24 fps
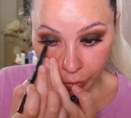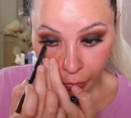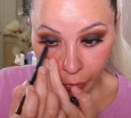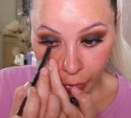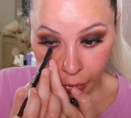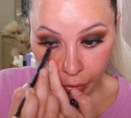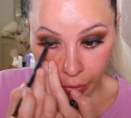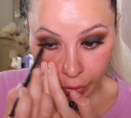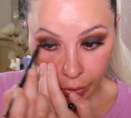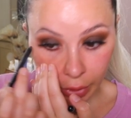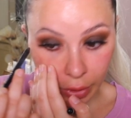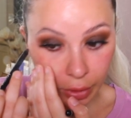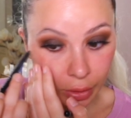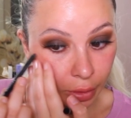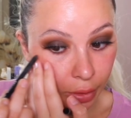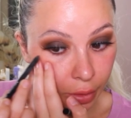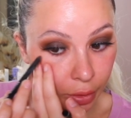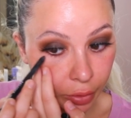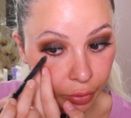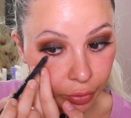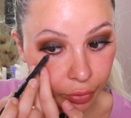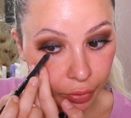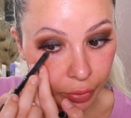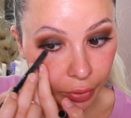just kind of
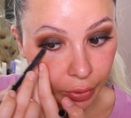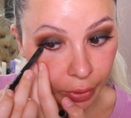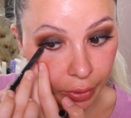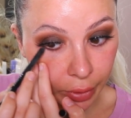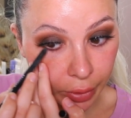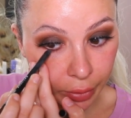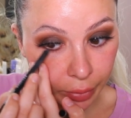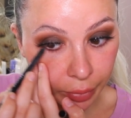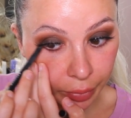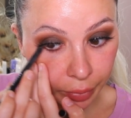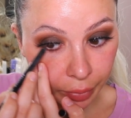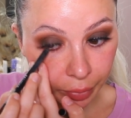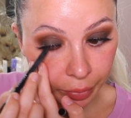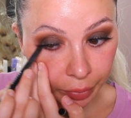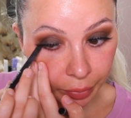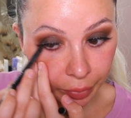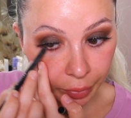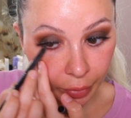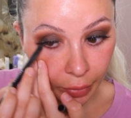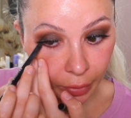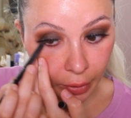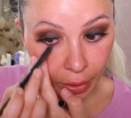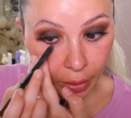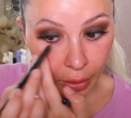go for it.
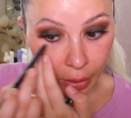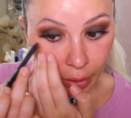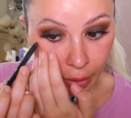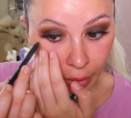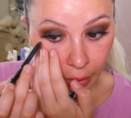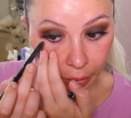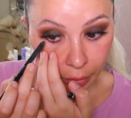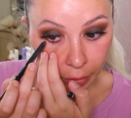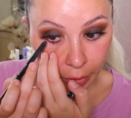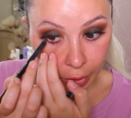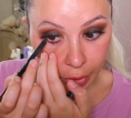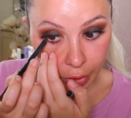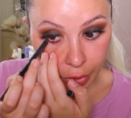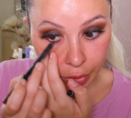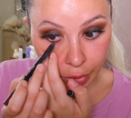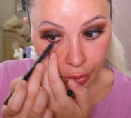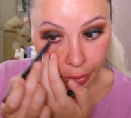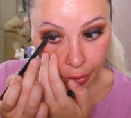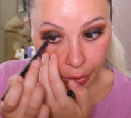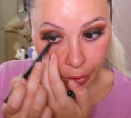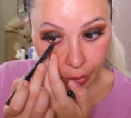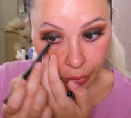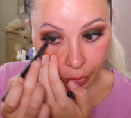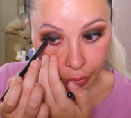Make sure
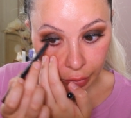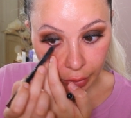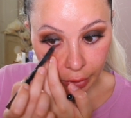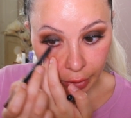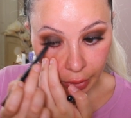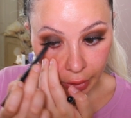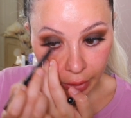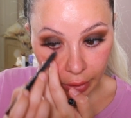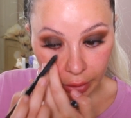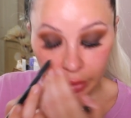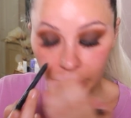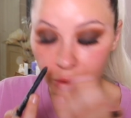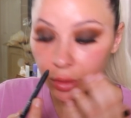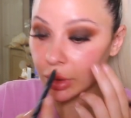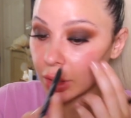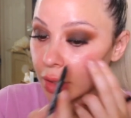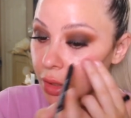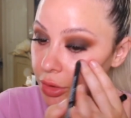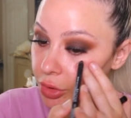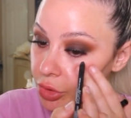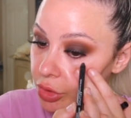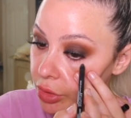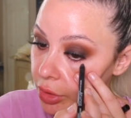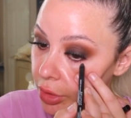you really get the
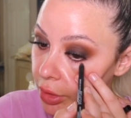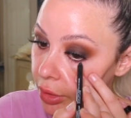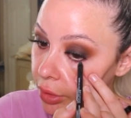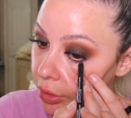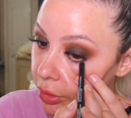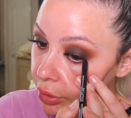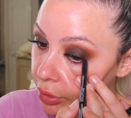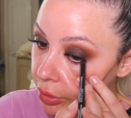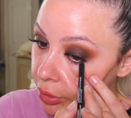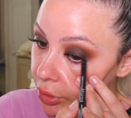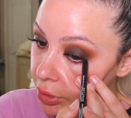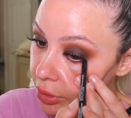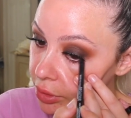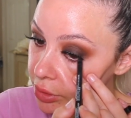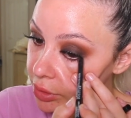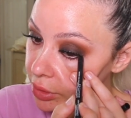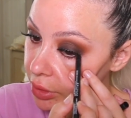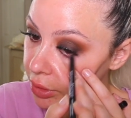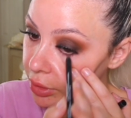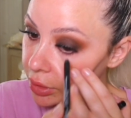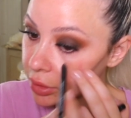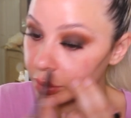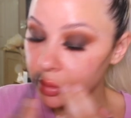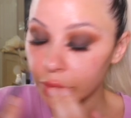lash line though, that's
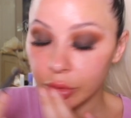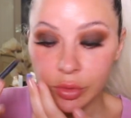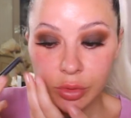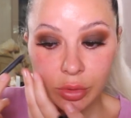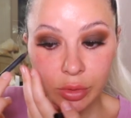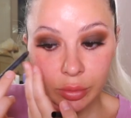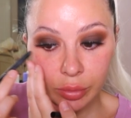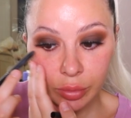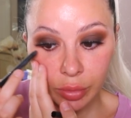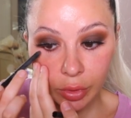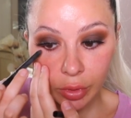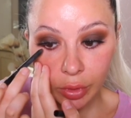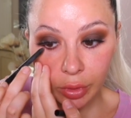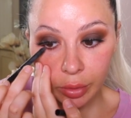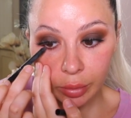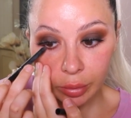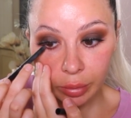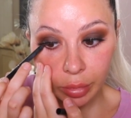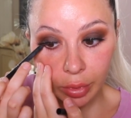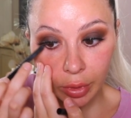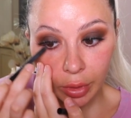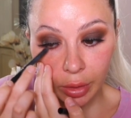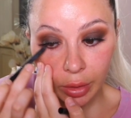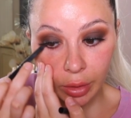like the most important
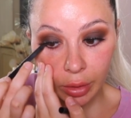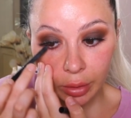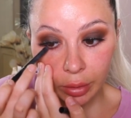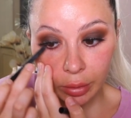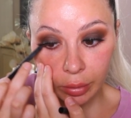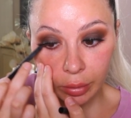part.